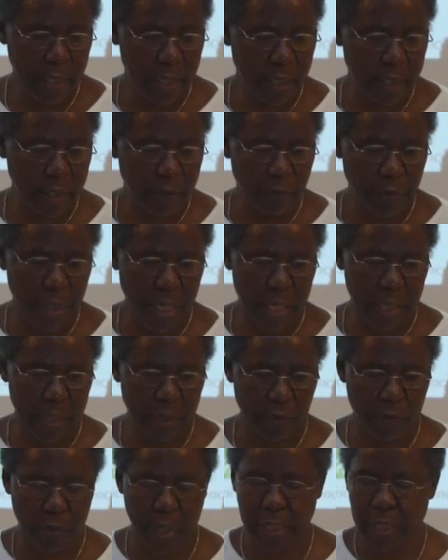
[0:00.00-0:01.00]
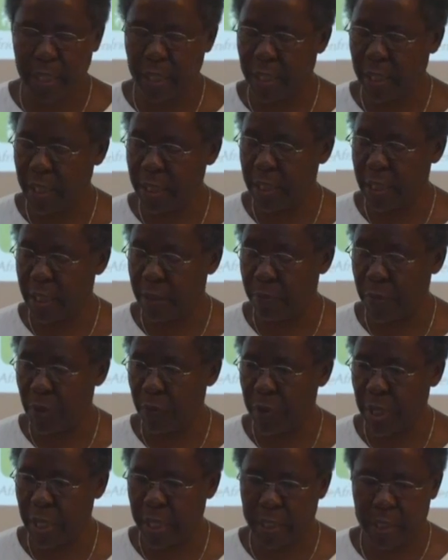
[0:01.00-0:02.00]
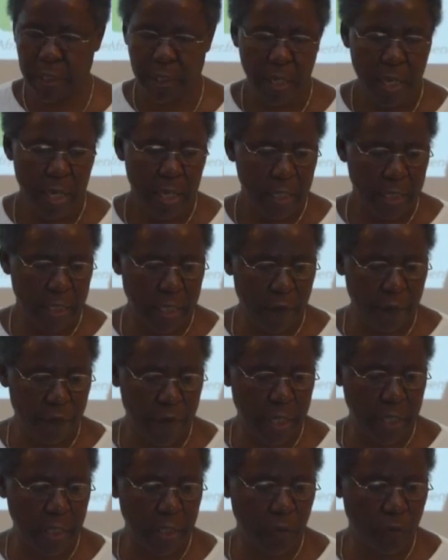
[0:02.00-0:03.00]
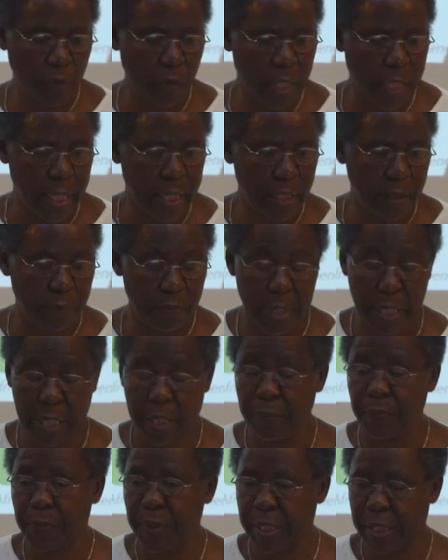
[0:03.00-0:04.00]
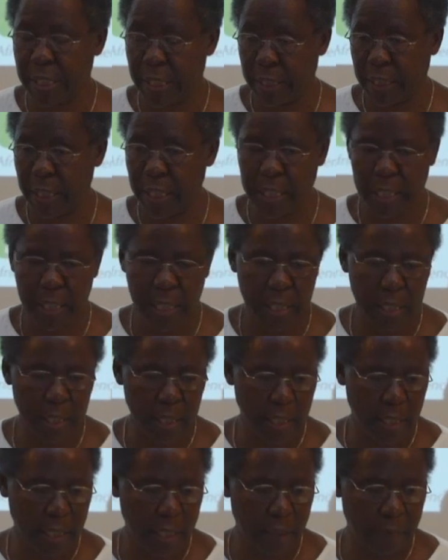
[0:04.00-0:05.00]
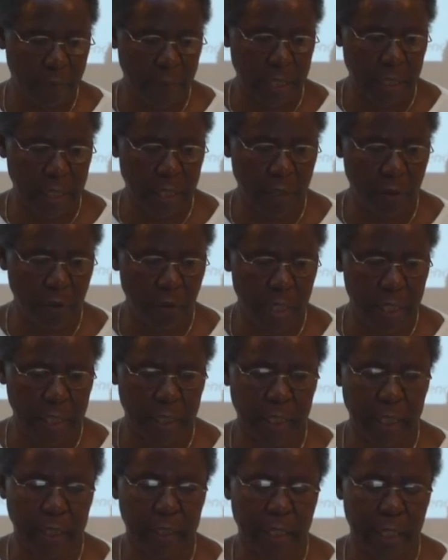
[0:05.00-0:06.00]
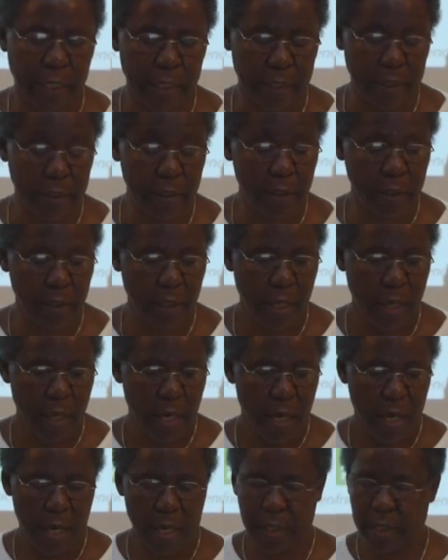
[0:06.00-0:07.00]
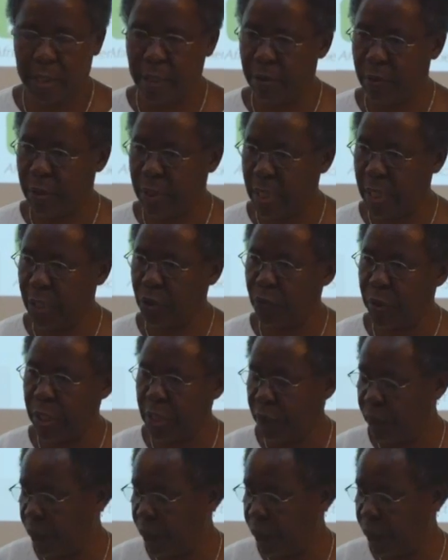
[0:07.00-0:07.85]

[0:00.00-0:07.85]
We had quite a large number. We had 7 scholars making presentations in Kilimanjaro and Taita Hills, and that